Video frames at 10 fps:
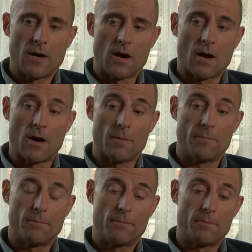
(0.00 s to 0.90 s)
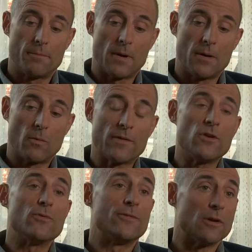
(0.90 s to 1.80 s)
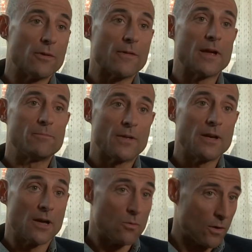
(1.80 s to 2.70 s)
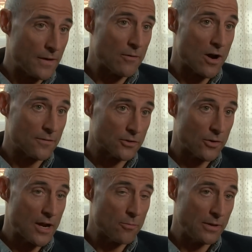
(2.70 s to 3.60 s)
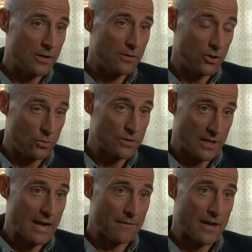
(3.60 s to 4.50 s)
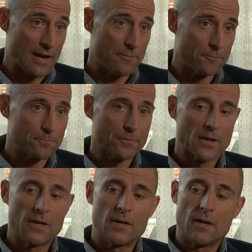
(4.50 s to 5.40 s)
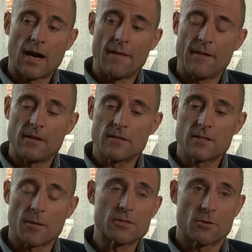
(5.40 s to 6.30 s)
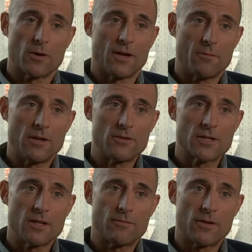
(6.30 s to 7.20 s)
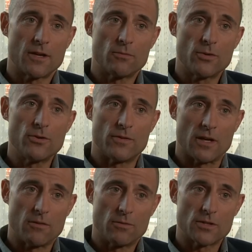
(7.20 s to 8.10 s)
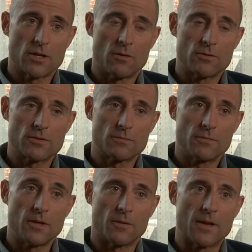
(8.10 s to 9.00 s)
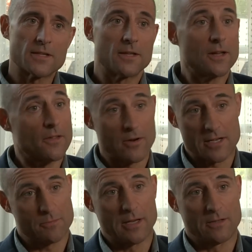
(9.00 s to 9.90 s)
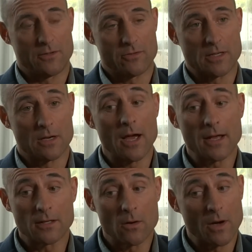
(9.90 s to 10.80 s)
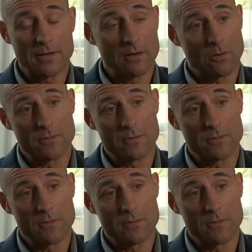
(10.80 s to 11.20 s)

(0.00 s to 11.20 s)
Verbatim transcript: are whether you feel that they, they know what they're after and helping you to get there. Mm. And then subsequently, when you see the final movie, which I was, you know, that's another aspect of the director. I had no idea,